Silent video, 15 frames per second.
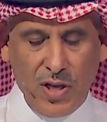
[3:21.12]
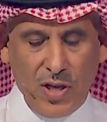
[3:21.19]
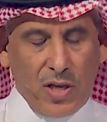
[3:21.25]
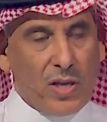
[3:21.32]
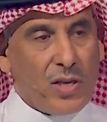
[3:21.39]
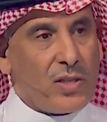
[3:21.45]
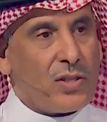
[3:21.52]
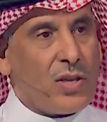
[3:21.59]

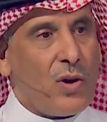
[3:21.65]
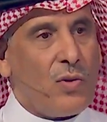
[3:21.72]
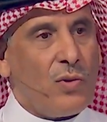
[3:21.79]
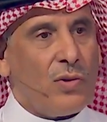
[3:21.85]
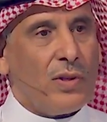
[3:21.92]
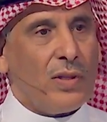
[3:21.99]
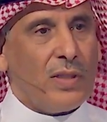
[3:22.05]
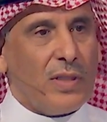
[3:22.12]
So
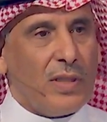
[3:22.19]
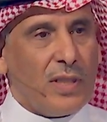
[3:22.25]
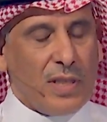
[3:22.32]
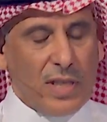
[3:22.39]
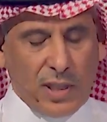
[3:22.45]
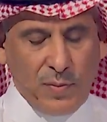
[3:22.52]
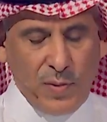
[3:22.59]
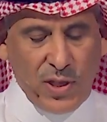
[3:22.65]

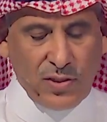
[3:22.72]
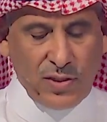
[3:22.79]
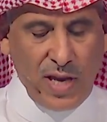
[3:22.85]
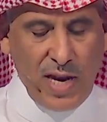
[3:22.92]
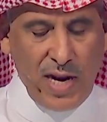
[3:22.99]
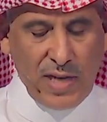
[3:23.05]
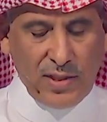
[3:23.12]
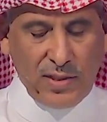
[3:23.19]
let me
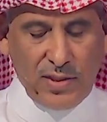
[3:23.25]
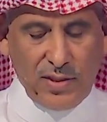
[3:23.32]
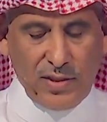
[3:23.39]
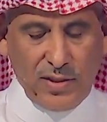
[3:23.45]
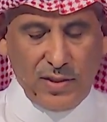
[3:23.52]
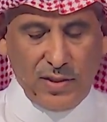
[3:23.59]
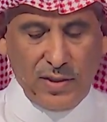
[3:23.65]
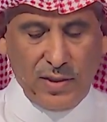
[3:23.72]
start
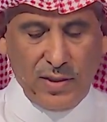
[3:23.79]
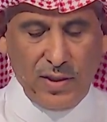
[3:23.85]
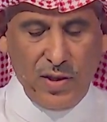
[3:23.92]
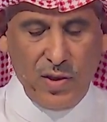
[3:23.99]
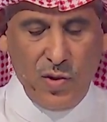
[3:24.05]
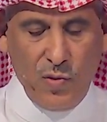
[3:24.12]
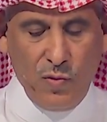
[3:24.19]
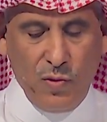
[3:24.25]

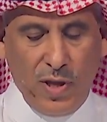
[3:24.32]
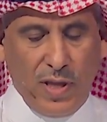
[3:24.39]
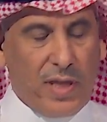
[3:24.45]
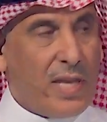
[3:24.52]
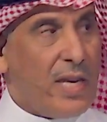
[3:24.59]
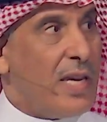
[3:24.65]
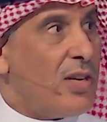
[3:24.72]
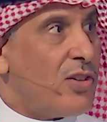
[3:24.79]
with
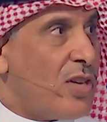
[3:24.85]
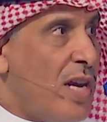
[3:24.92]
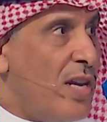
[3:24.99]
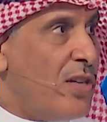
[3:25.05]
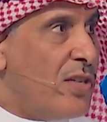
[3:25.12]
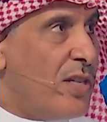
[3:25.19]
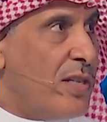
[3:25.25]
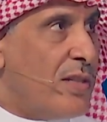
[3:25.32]
the
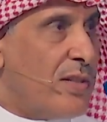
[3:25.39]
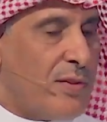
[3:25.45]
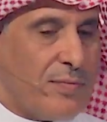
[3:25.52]
challenges.